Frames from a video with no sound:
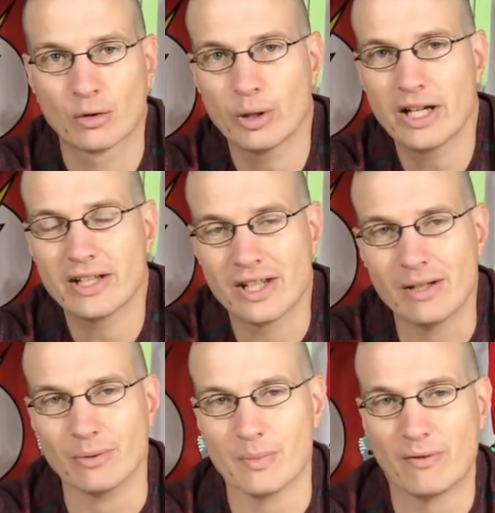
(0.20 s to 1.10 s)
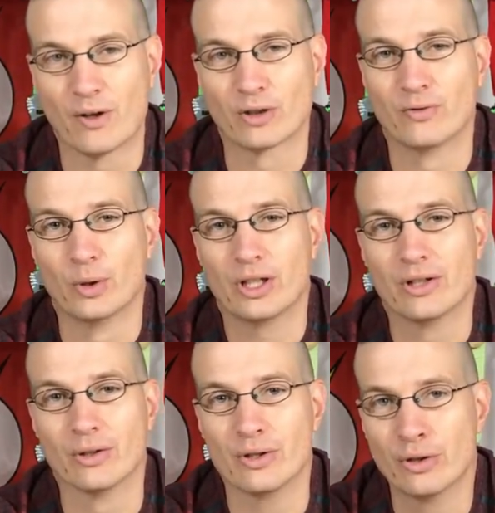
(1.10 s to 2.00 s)
2018 was my first full
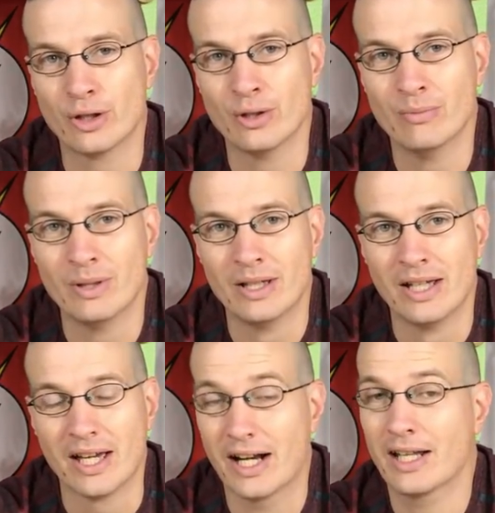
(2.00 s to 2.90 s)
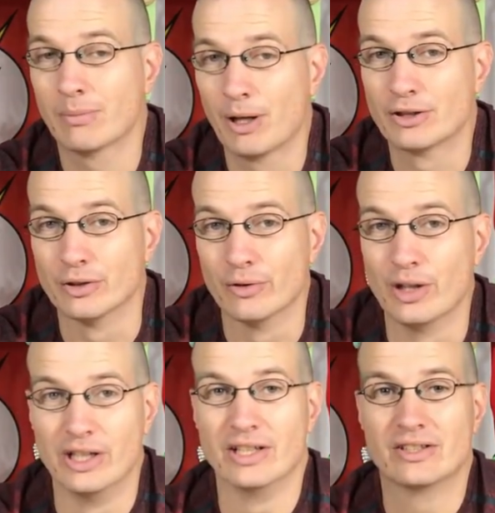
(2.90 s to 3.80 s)
year on YouTube, and I had the pleasure of
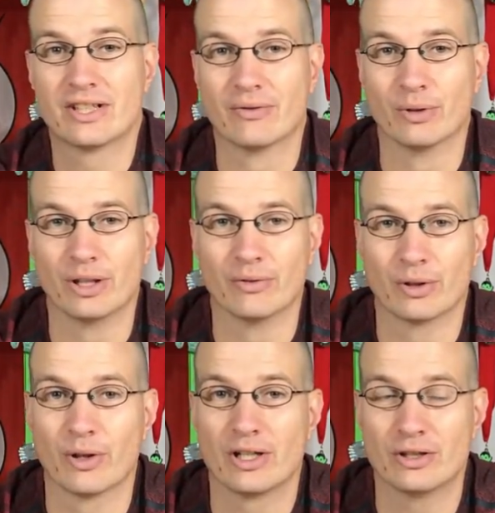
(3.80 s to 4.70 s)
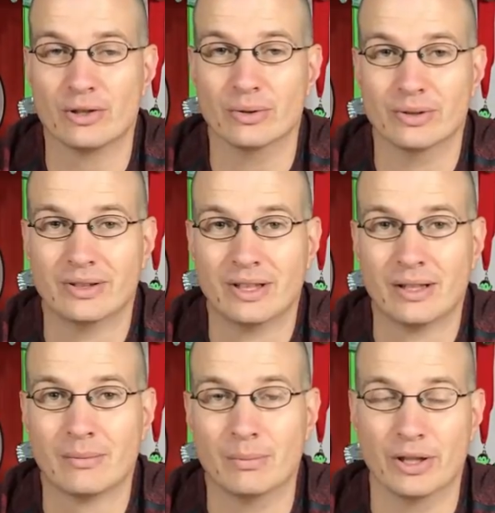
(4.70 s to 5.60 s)
running in several different great shoes.
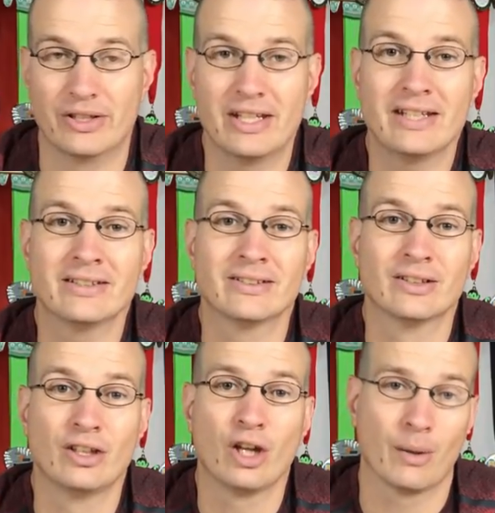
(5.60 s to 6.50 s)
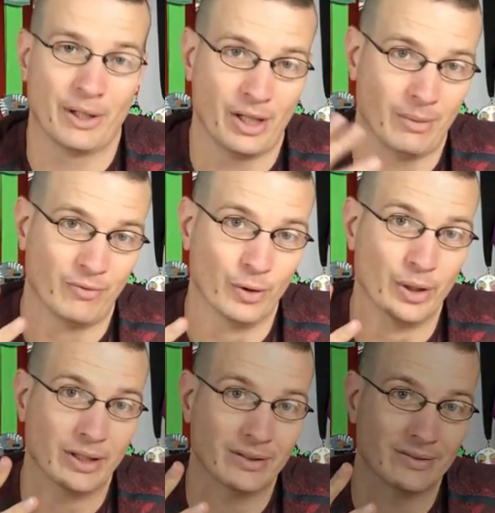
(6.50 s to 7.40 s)
But these are my top three.